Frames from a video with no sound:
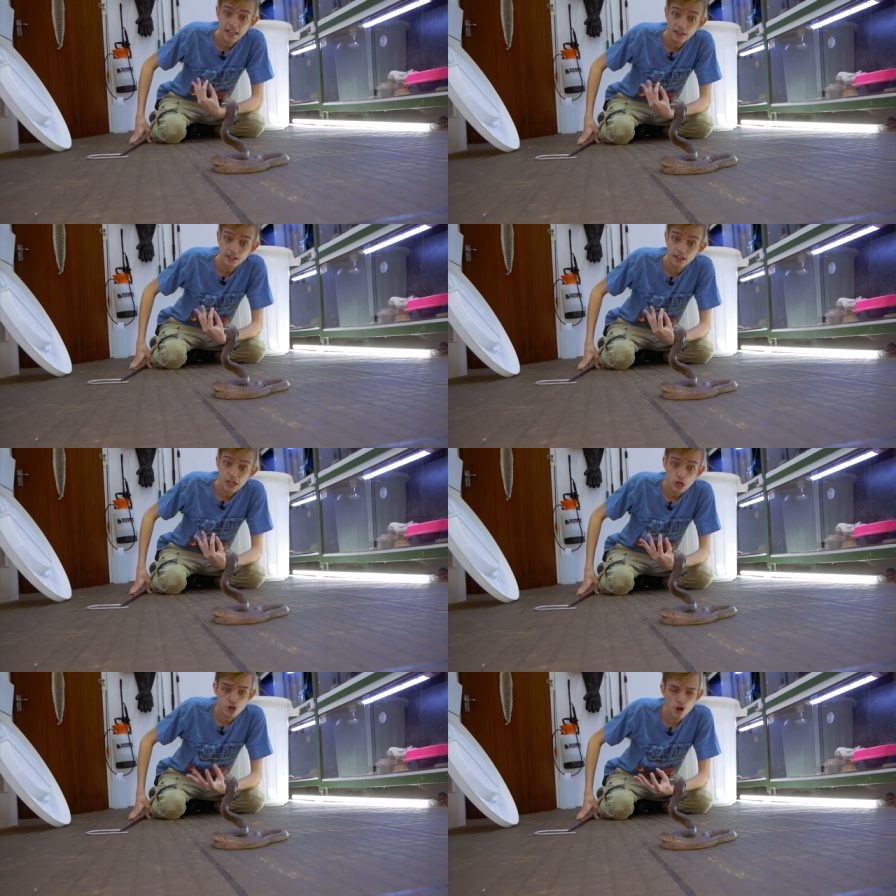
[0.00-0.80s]
and the
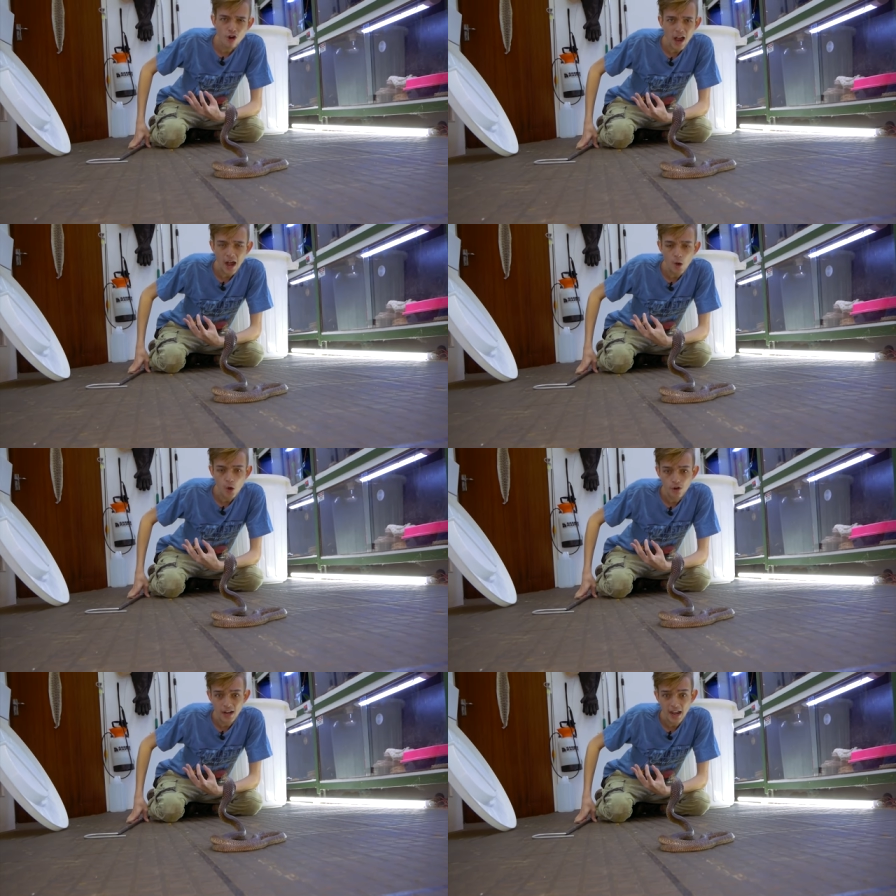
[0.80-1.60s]
know-how
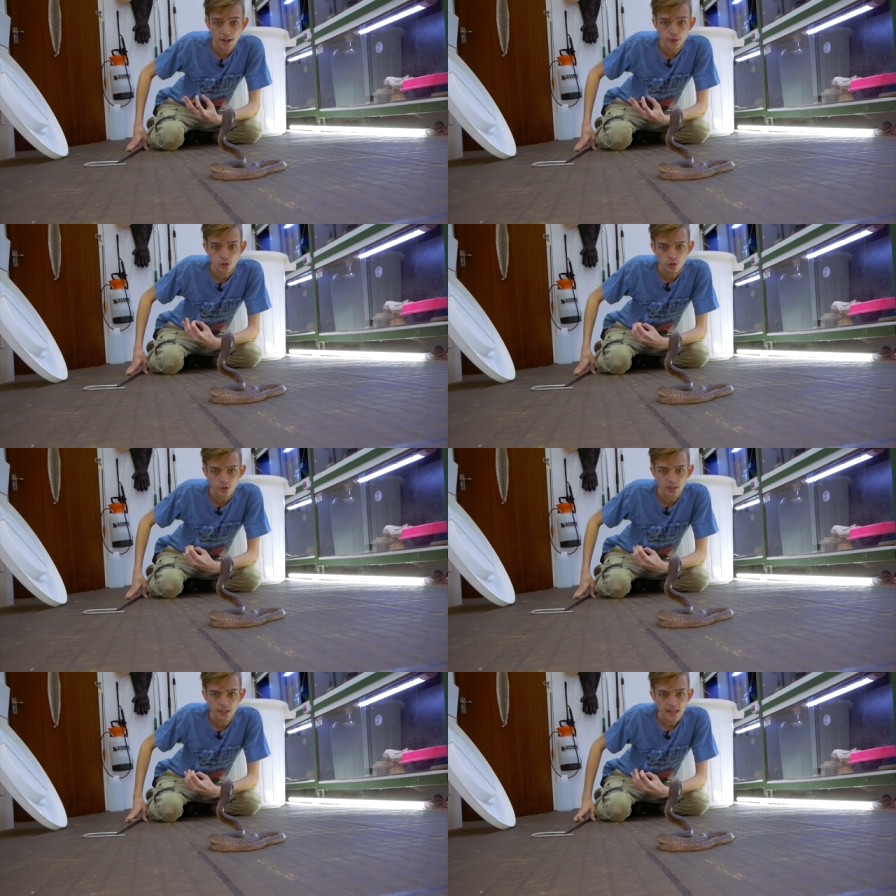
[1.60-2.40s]
on how to
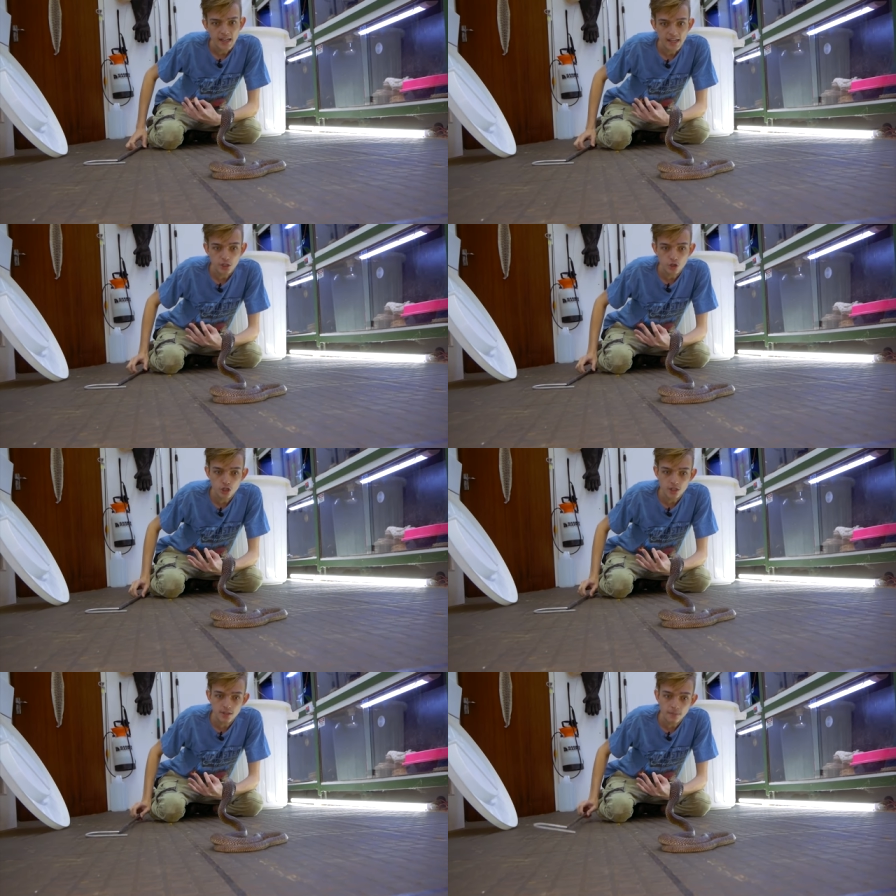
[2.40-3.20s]
do it. It's
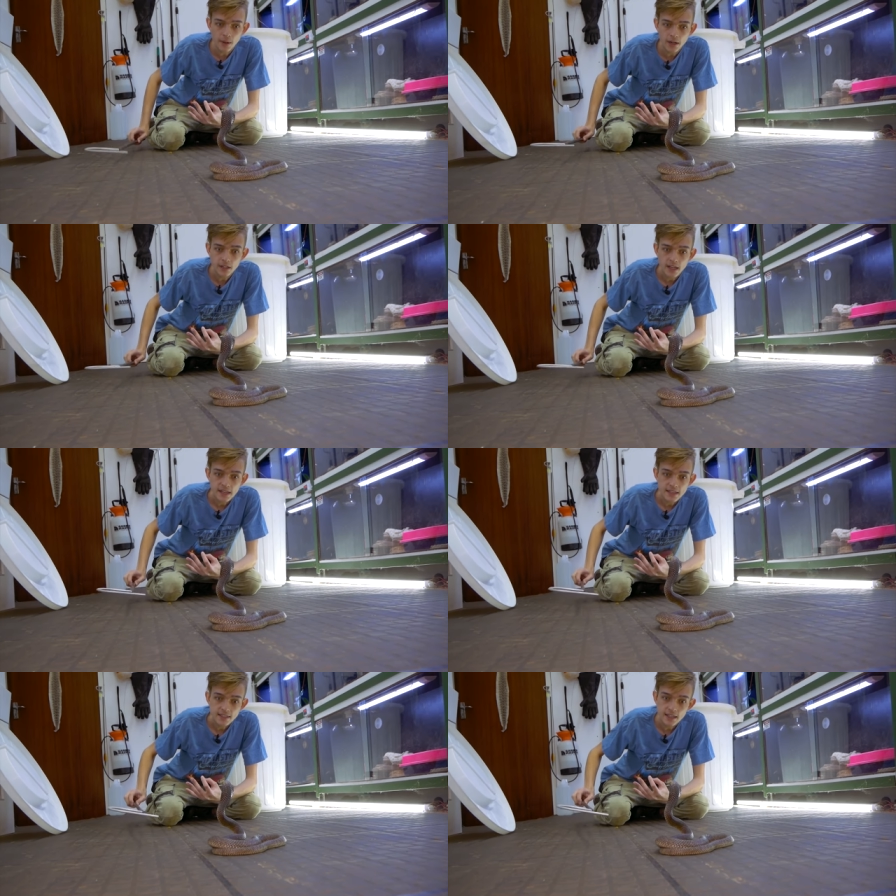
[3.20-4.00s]
just about
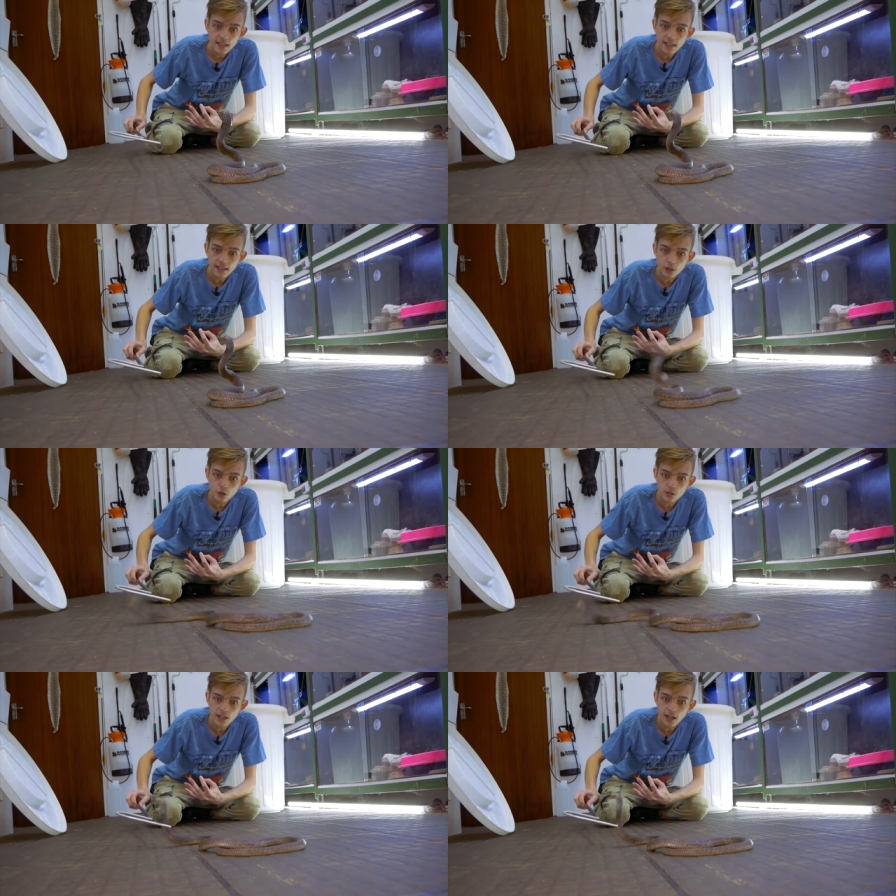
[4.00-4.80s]
taking
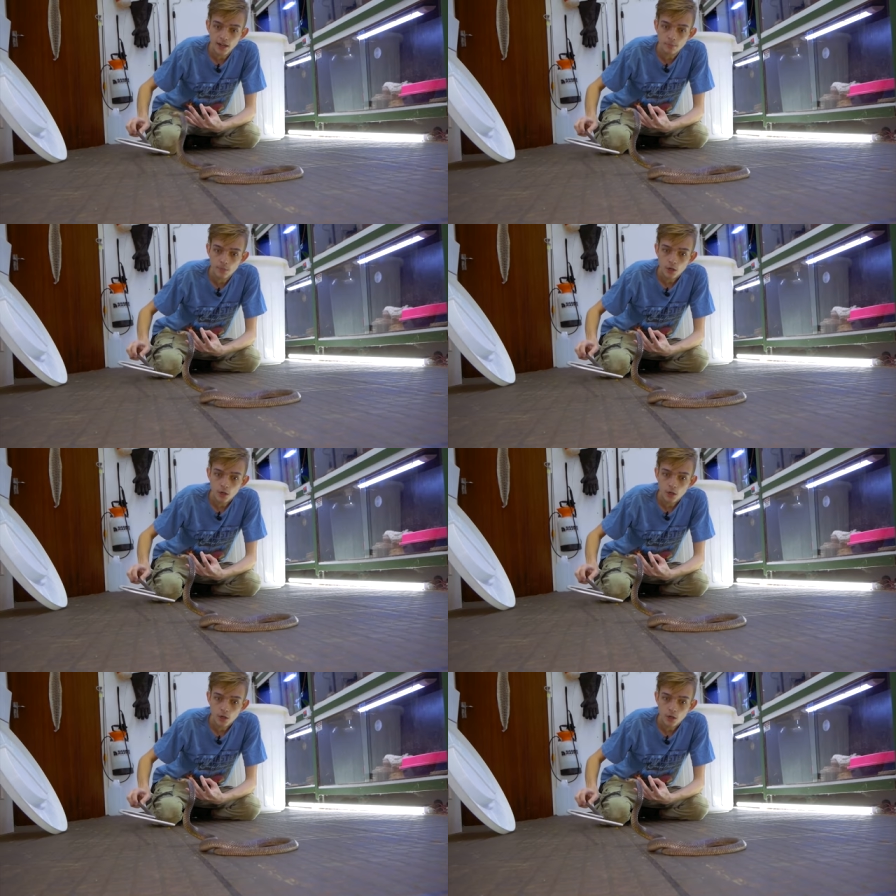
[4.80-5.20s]
your time